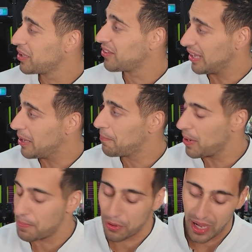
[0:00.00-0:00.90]
tweets
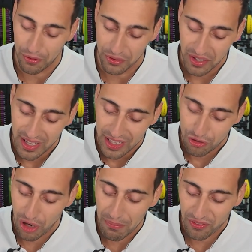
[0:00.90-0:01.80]
he put out was,
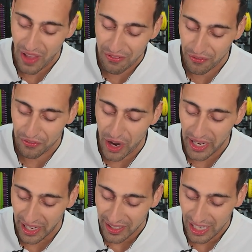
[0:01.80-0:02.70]
Trump's favourite
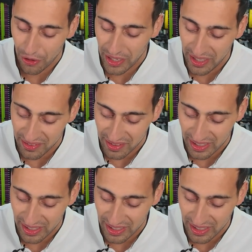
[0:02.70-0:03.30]
fighter, here he is,